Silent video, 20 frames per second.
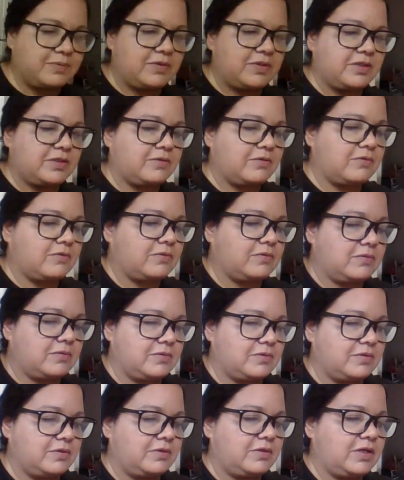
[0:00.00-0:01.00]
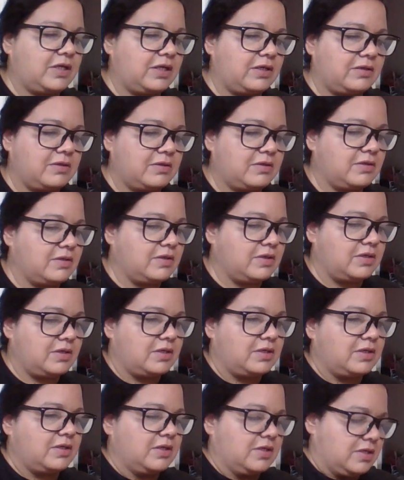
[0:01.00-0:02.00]
pretty cool. Okay.
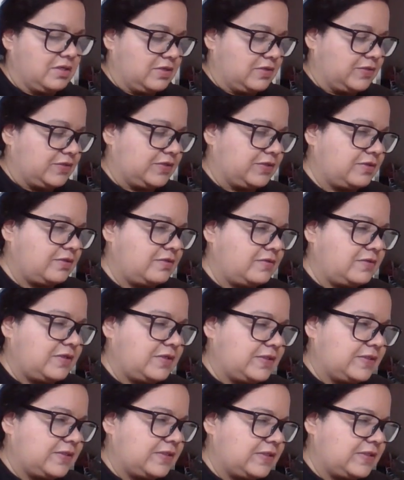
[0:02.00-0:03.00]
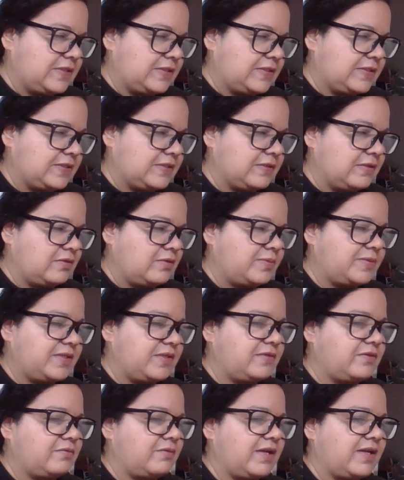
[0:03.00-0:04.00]
So this is Loops
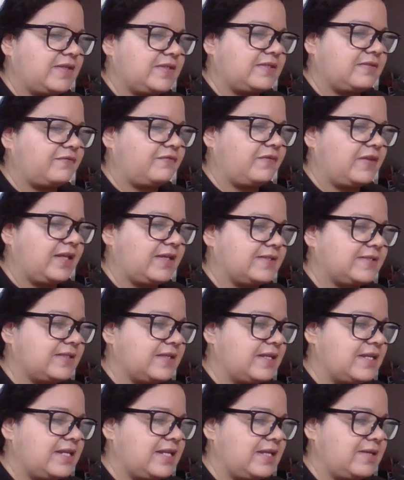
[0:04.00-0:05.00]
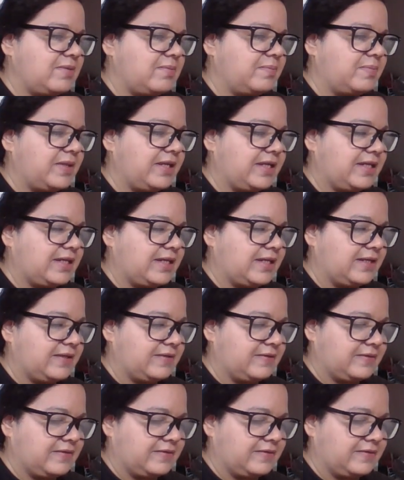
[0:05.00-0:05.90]
and Threads Flex Knit Blanket.